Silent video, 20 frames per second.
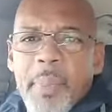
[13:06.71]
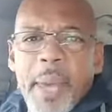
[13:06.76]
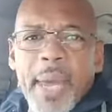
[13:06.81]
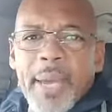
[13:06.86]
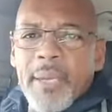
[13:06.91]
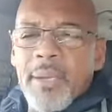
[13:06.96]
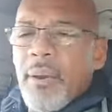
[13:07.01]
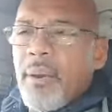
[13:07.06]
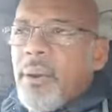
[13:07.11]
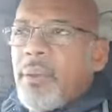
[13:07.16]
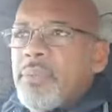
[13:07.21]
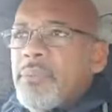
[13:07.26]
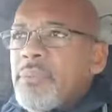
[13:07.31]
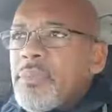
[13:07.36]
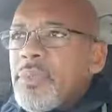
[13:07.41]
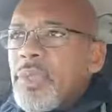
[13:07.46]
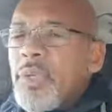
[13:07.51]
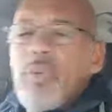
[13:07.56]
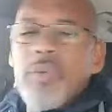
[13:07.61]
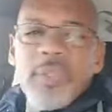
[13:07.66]
backyard.
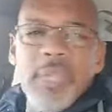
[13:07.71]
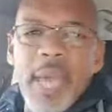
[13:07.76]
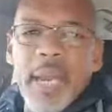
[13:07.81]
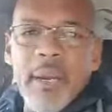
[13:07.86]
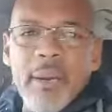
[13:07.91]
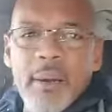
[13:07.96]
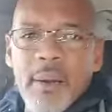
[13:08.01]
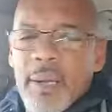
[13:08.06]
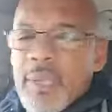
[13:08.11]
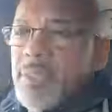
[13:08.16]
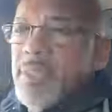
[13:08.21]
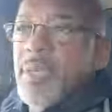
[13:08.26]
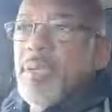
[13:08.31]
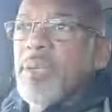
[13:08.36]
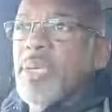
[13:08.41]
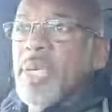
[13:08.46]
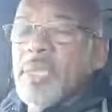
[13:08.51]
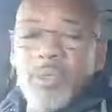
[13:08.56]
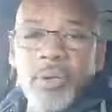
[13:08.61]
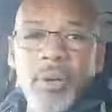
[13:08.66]
Use that car until
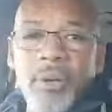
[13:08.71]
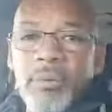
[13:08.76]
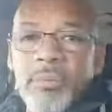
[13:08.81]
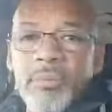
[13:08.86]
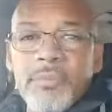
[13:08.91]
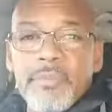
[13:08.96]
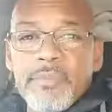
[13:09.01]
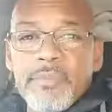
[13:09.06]
you get your own.